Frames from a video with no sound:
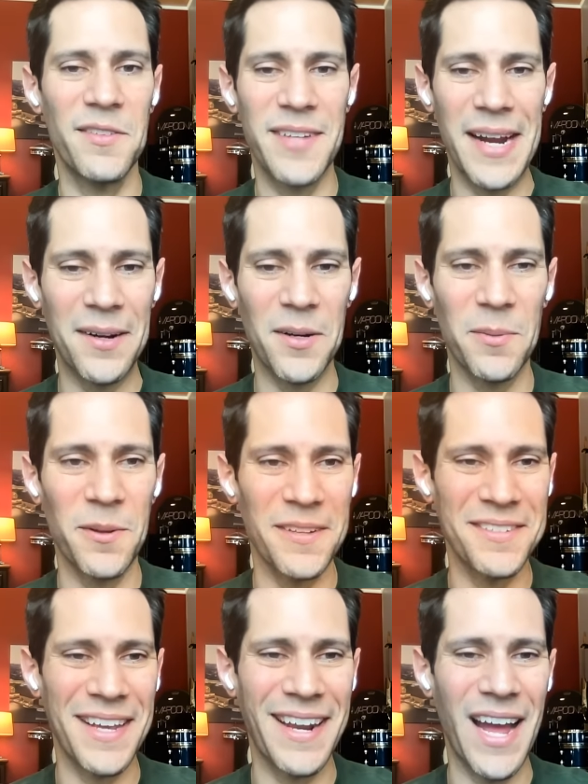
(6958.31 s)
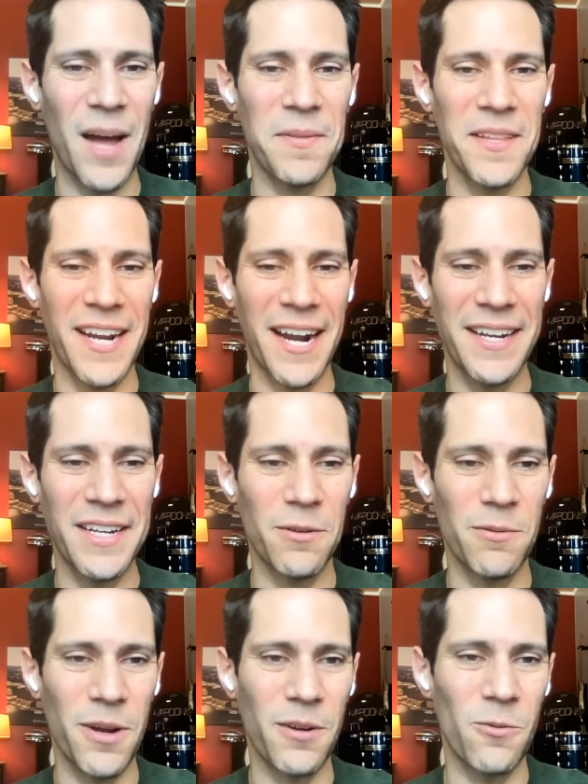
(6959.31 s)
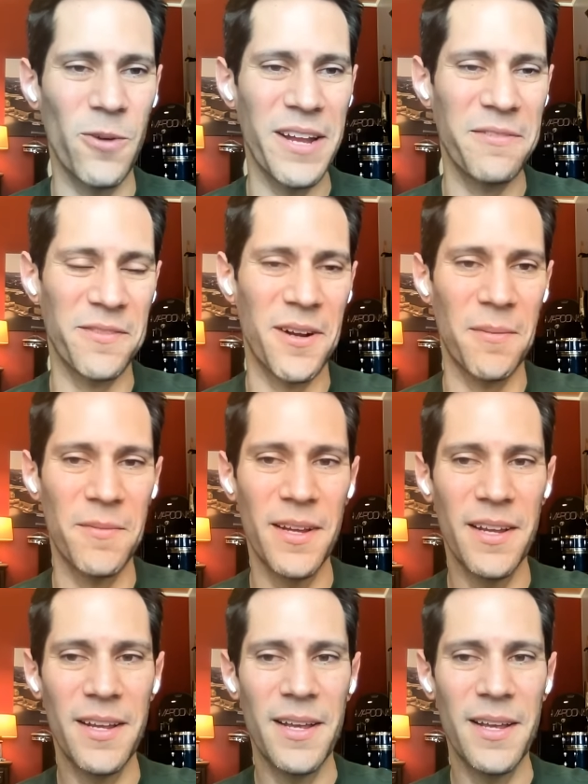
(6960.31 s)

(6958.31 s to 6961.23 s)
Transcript: is terrible that's going to happen that I need to run away from.